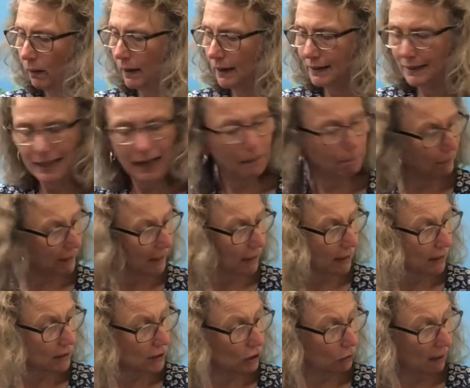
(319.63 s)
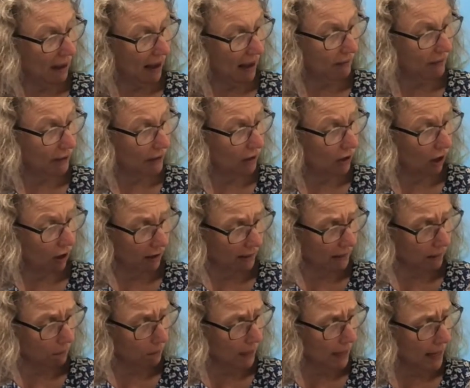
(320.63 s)
Is that because you haven't caught
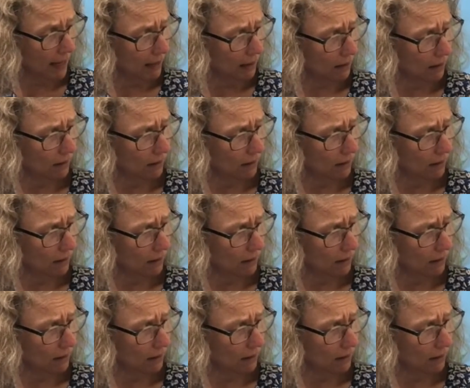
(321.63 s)
them yet?